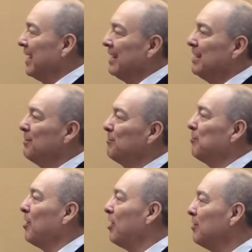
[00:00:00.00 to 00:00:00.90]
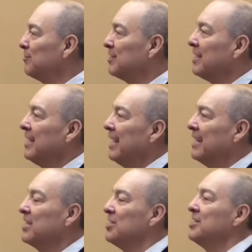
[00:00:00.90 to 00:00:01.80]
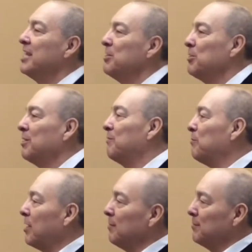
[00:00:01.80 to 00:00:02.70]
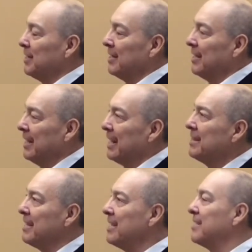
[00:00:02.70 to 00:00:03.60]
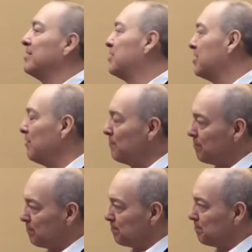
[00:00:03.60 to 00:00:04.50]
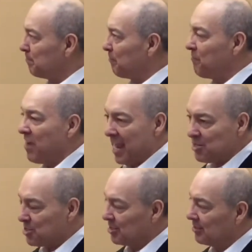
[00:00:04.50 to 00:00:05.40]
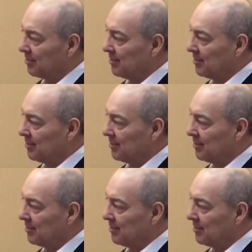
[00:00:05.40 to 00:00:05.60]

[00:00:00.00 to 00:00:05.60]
and it evolved and continued to evolve, and, and I think in some fashion